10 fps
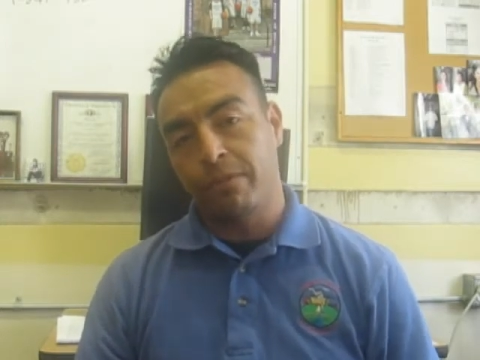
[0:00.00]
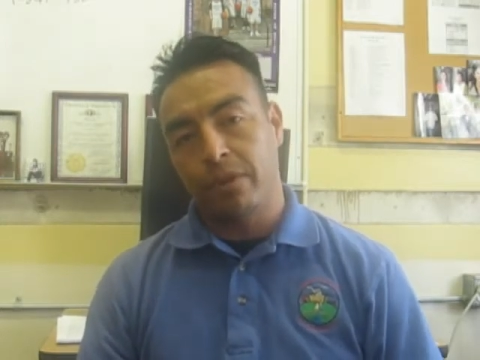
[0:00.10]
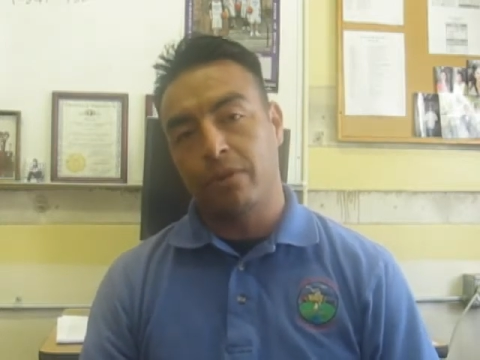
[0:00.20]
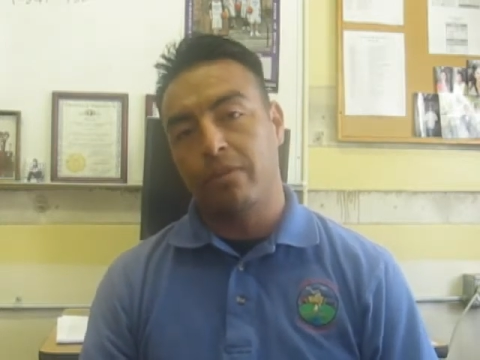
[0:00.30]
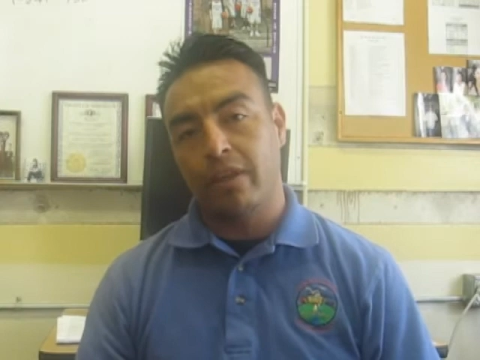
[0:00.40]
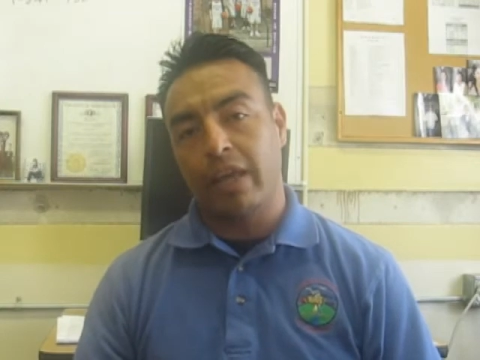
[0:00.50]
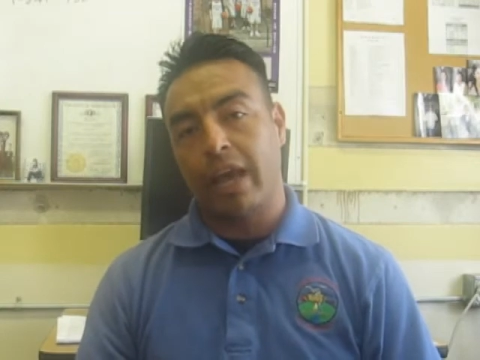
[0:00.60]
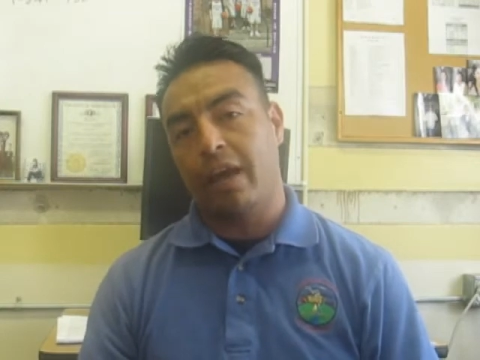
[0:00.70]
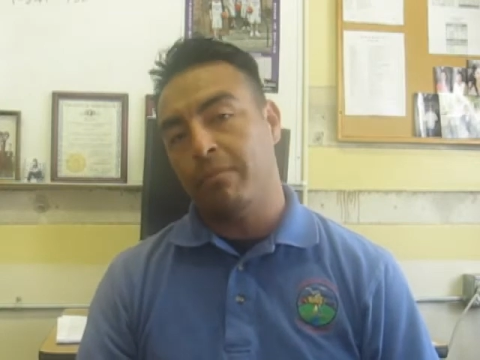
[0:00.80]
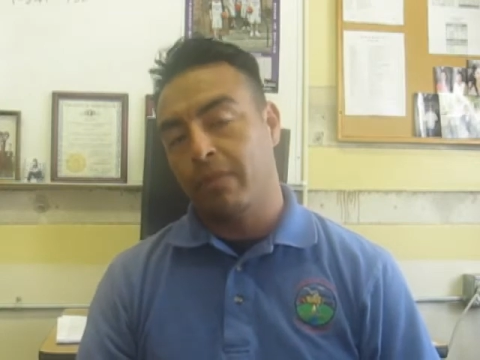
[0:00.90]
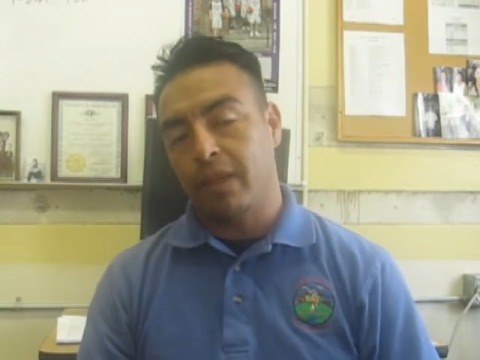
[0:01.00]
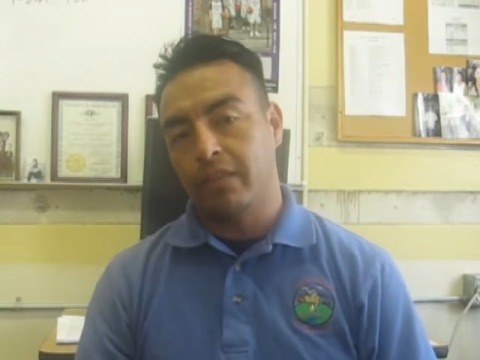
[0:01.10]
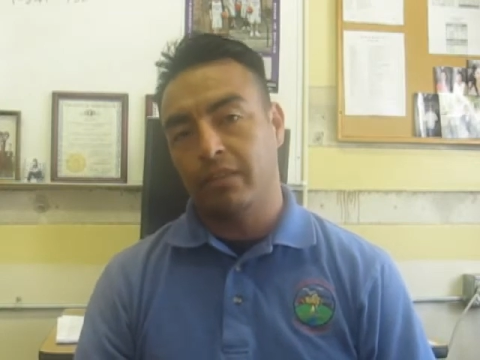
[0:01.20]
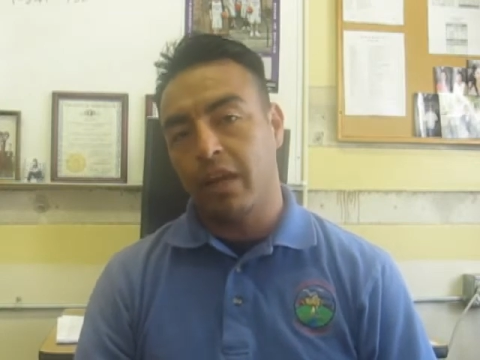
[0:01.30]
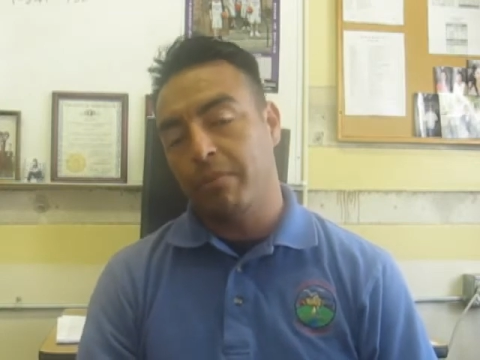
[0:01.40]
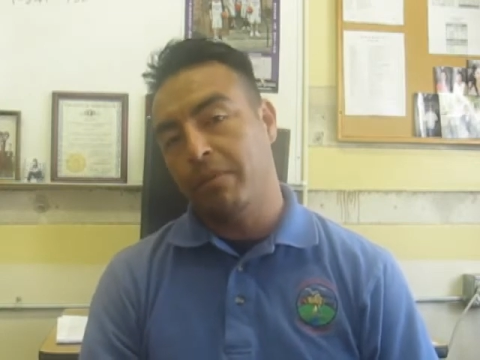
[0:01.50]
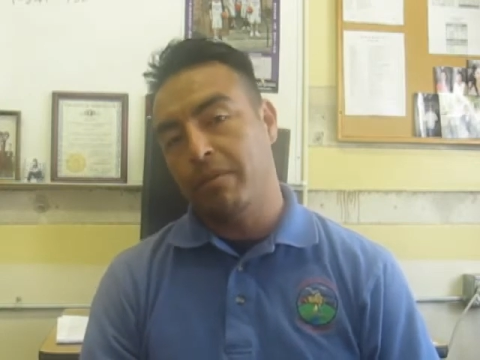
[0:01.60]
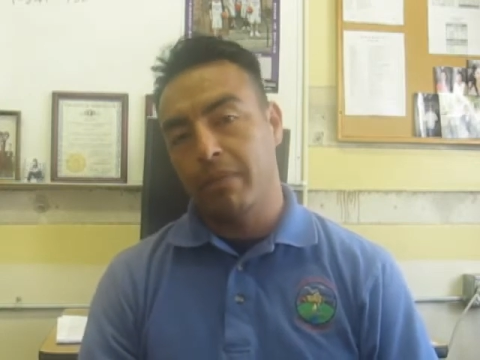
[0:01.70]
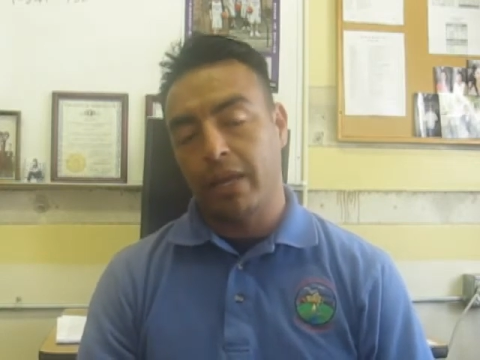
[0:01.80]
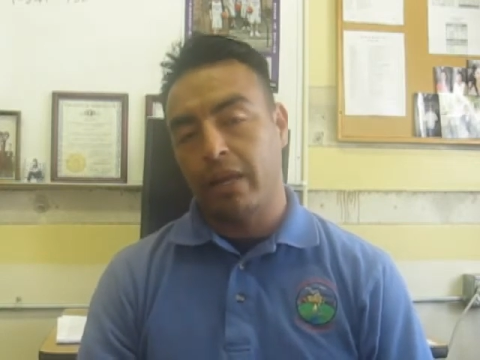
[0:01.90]
feel the gap that is not
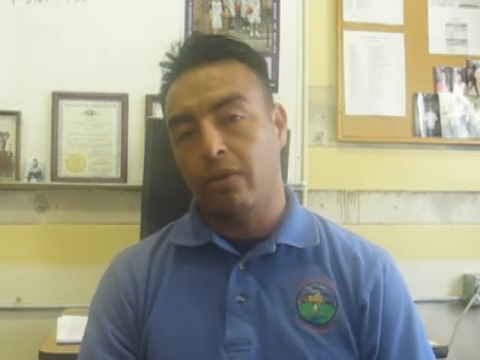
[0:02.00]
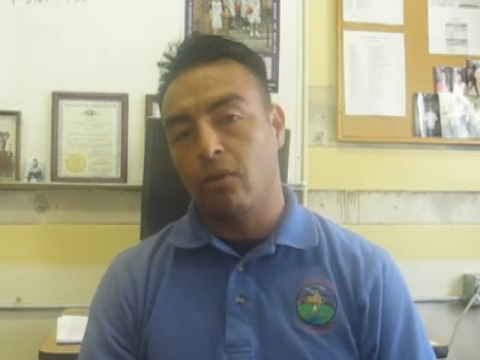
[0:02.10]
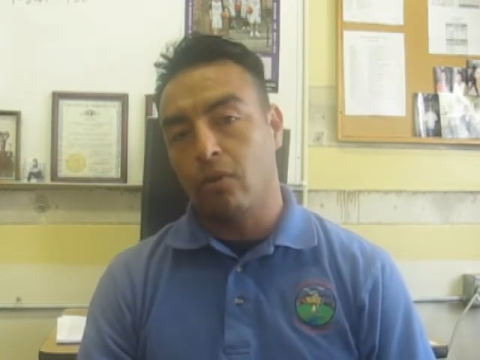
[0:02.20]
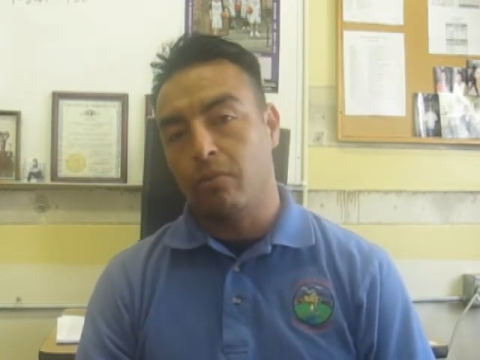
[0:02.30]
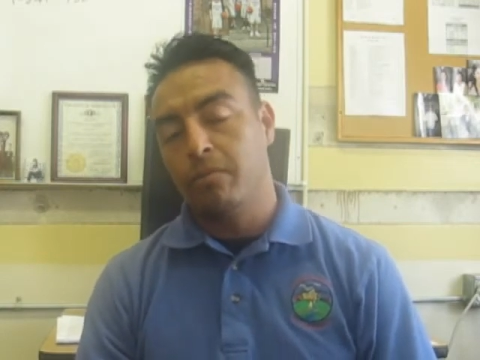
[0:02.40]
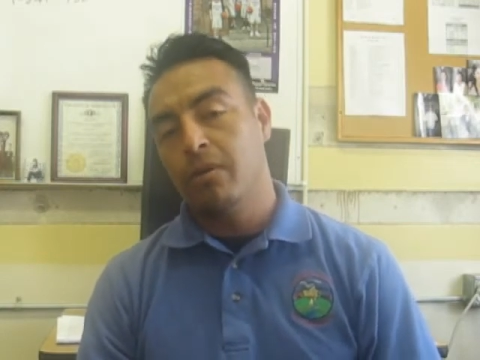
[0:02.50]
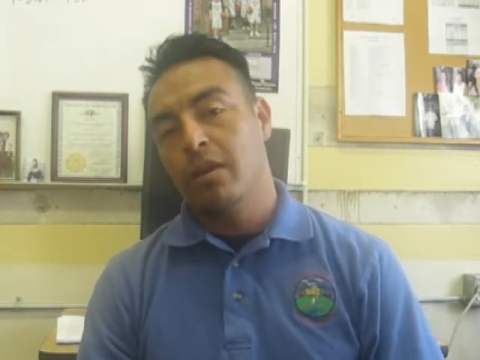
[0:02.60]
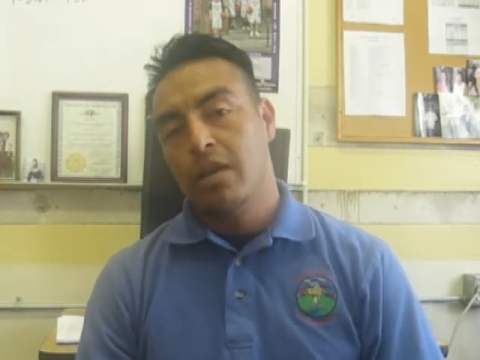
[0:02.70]
being met at home.